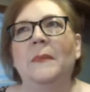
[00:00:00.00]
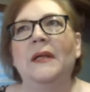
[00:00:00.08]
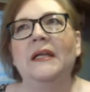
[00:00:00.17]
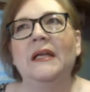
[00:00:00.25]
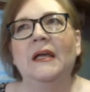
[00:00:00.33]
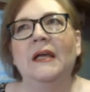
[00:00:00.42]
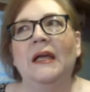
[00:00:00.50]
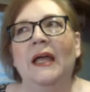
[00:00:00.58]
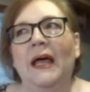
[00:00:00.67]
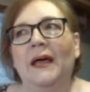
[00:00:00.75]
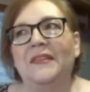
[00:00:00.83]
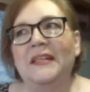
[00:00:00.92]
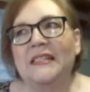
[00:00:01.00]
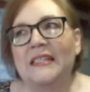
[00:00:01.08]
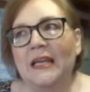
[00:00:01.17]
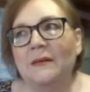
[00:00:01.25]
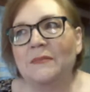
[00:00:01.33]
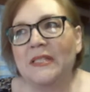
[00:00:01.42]
But at the
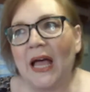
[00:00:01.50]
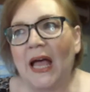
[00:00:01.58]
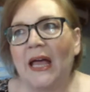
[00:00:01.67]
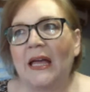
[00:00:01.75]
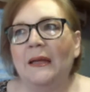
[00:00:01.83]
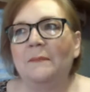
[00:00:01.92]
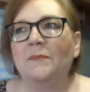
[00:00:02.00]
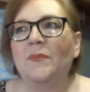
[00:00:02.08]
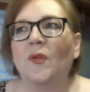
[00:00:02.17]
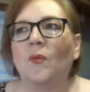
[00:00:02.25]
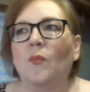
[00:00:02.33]
same time,